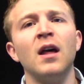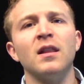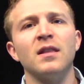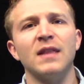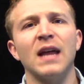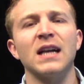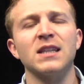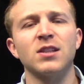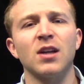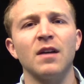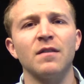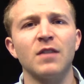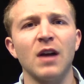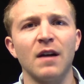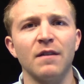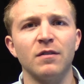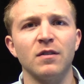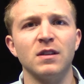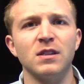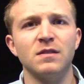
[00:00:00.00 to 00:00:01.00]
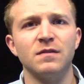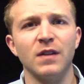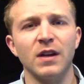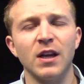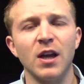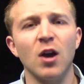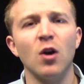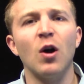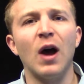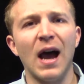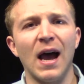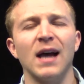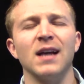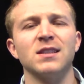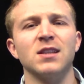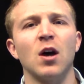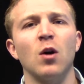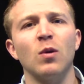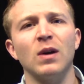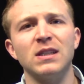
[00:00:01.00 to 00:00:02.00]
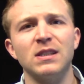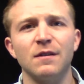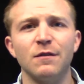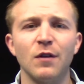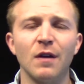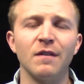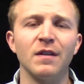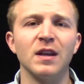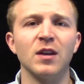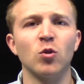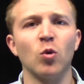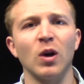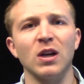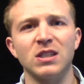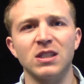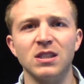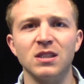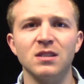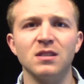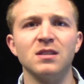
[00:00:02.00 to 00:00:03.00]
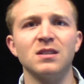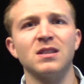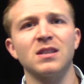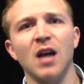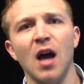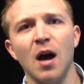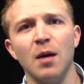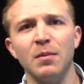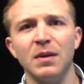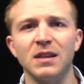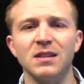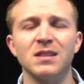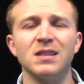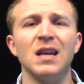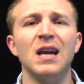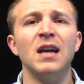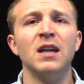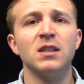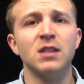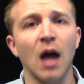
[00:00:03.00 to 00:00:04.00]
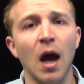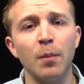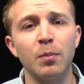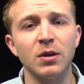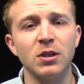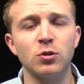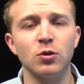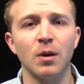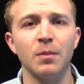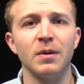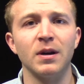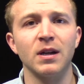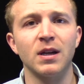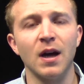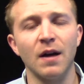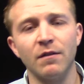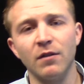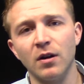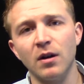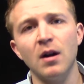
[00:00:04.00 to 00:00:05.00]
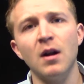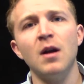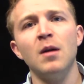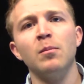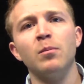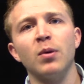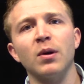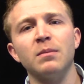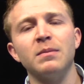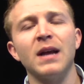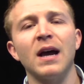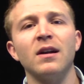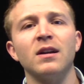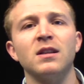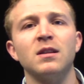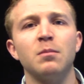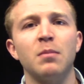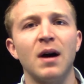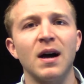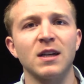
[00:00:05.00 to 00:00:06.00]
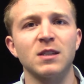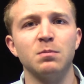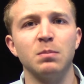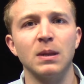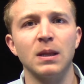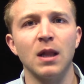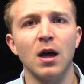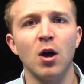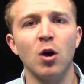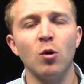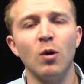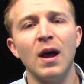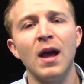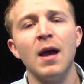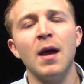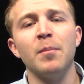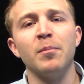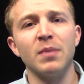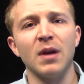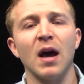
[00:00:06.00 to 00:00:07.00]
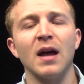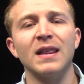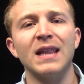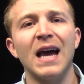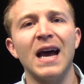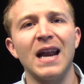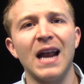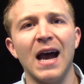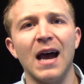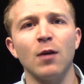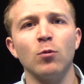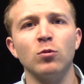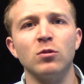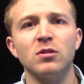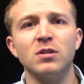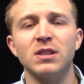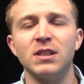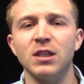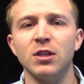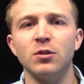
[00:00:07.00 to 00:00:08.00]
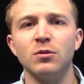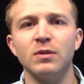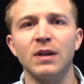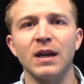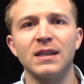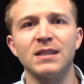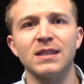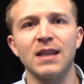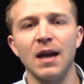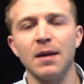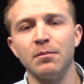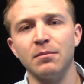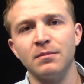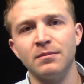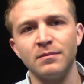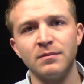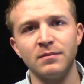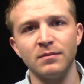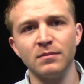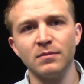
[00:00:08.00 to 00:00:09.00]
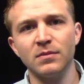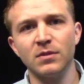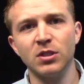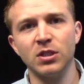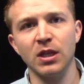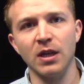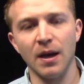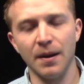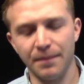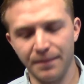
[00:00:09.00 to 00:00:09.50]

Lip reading: That's all I've got for this video. As always, if you have any questions, comments, topics you want me to cover, put them down in the box below. Beyond that, I will see you next time. See ya.